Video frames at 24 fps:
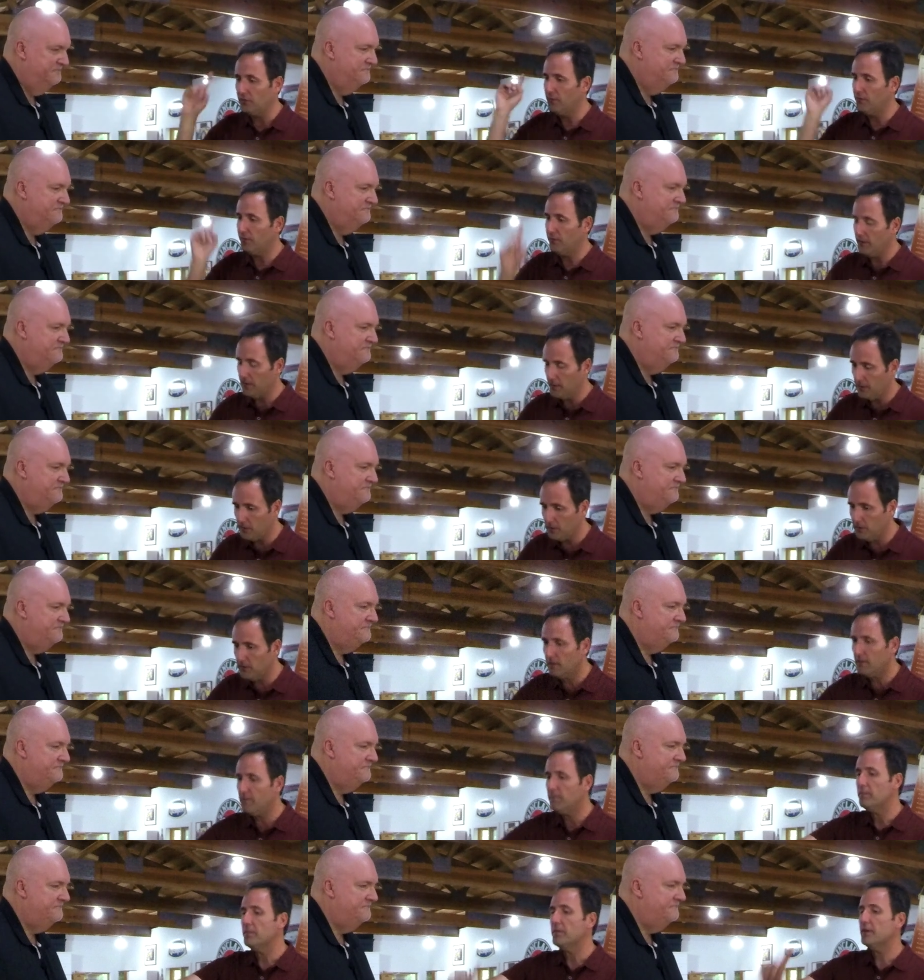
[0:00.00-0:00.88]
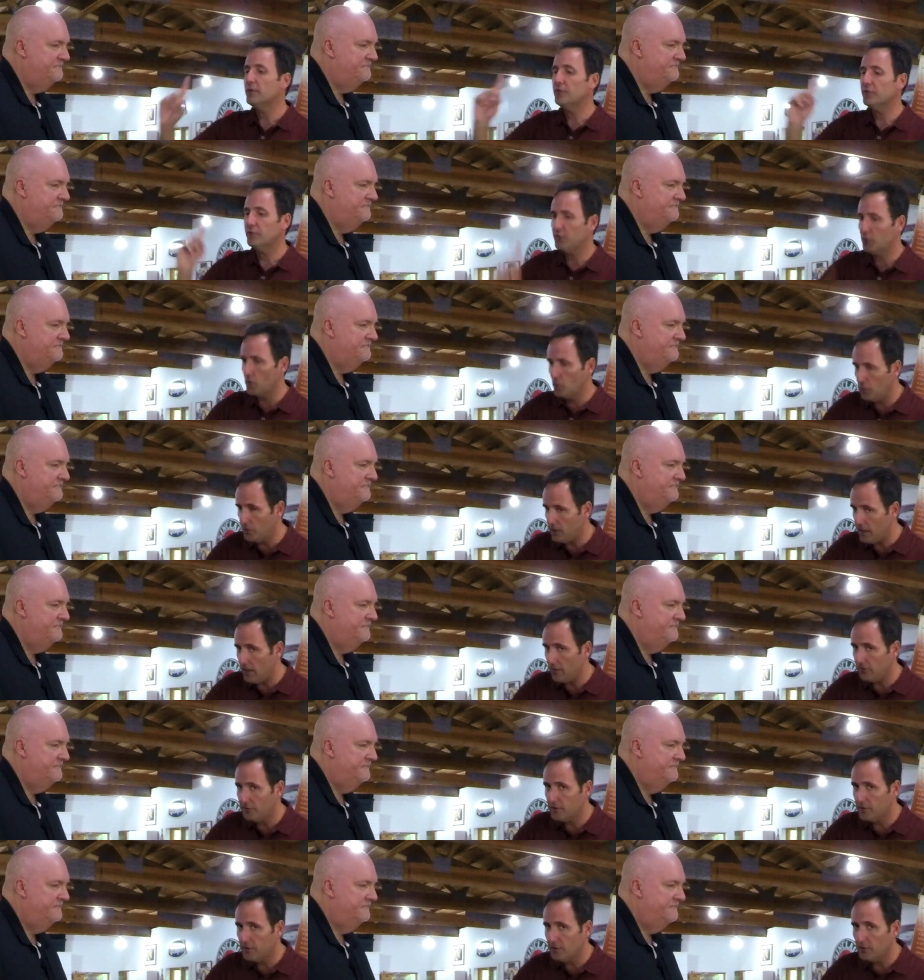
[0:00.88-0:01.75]
Speaker 1: Vehicle, two
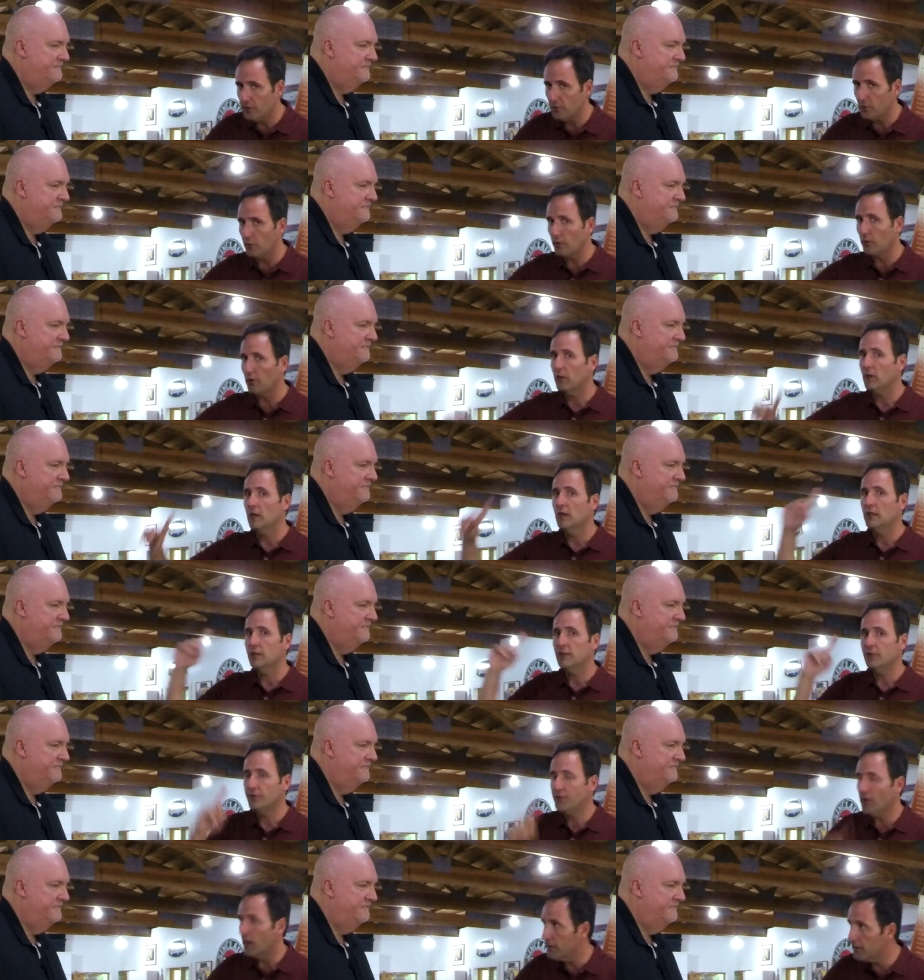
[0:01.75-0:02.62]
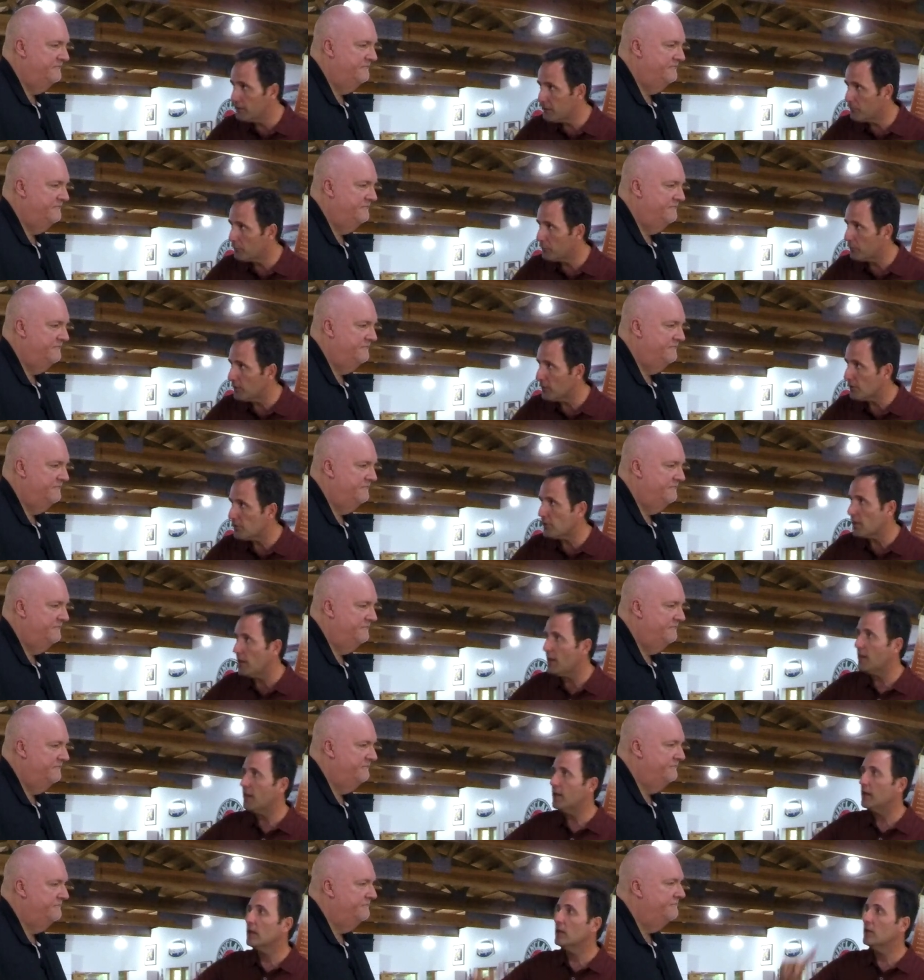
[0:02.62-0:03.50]
thousand and newer, done
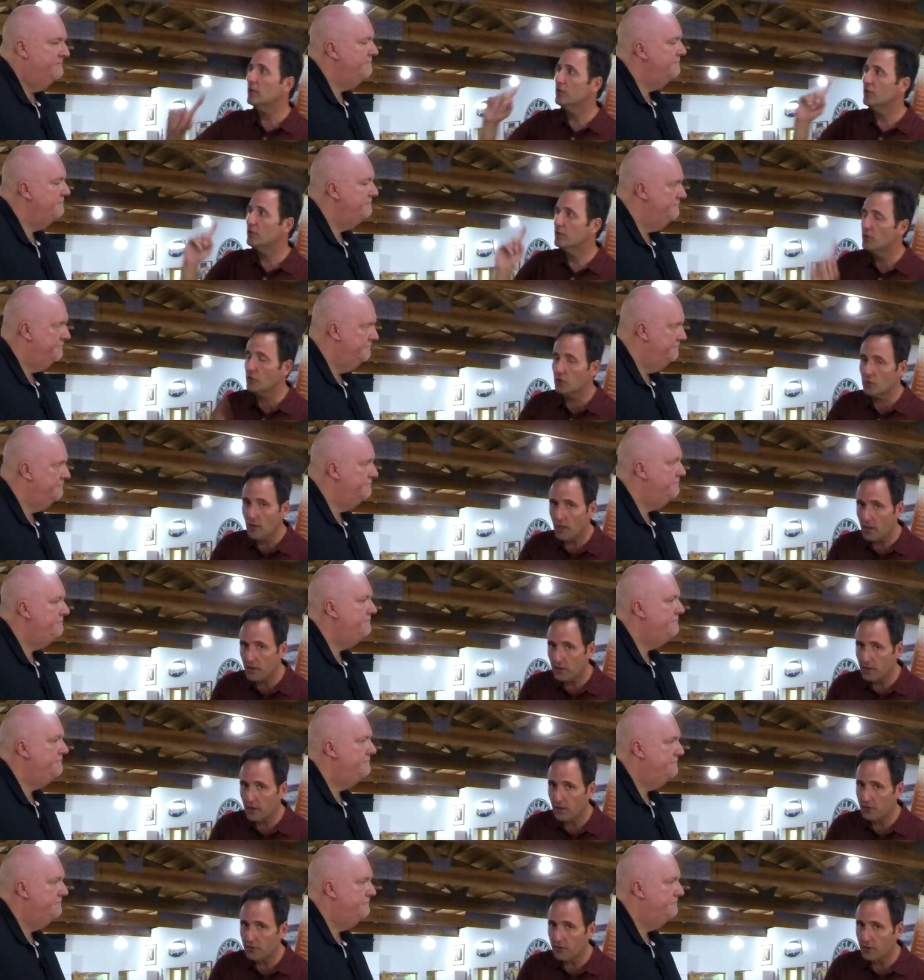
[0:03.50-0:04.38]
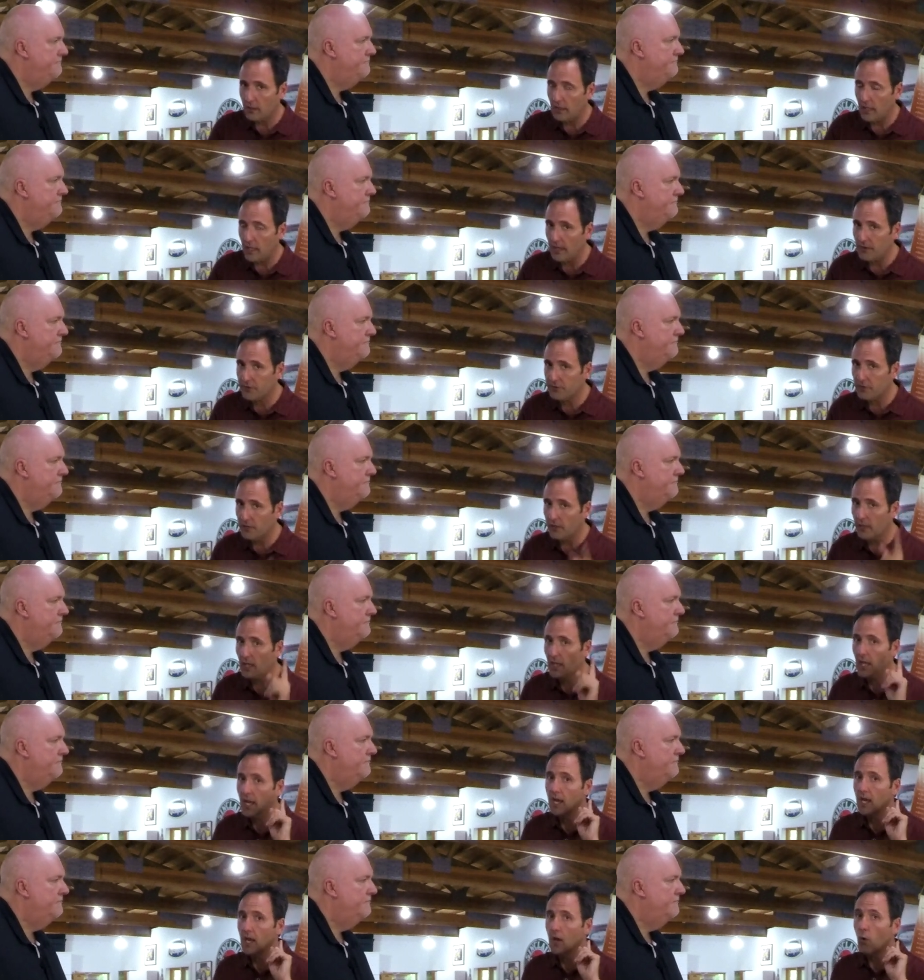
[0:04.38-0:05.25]
depreciating, do they think it's a classic
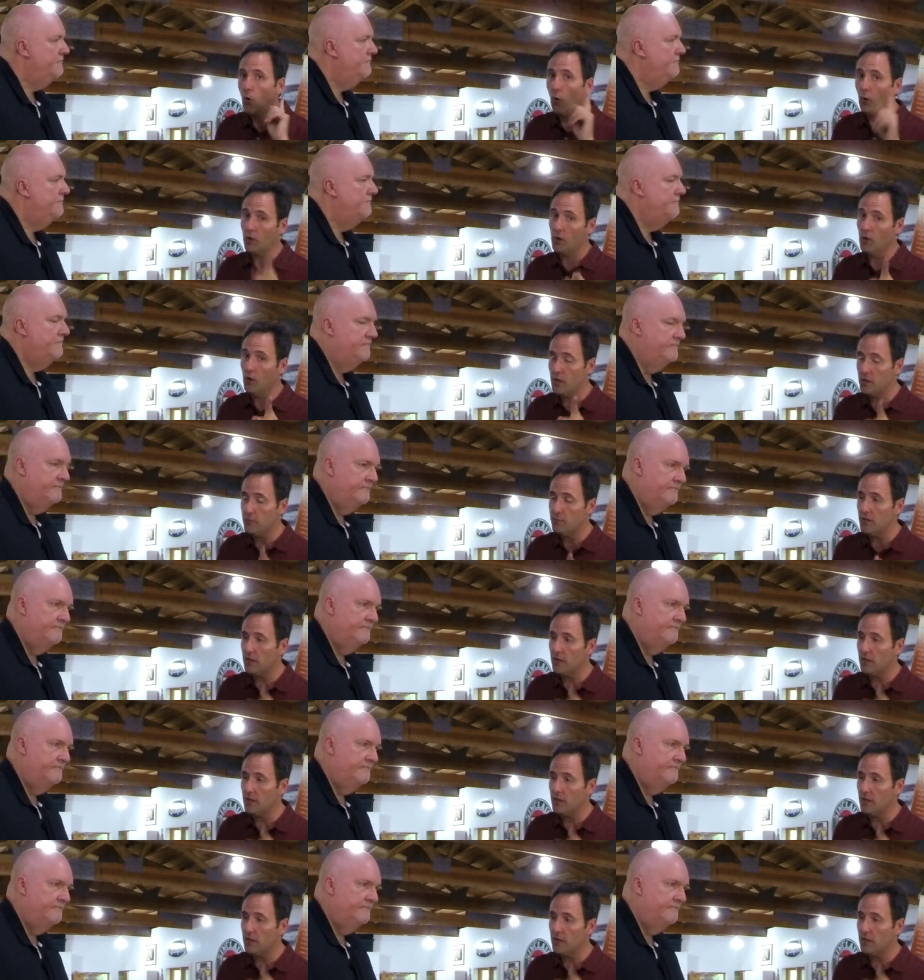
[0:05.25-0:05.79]
or going to be a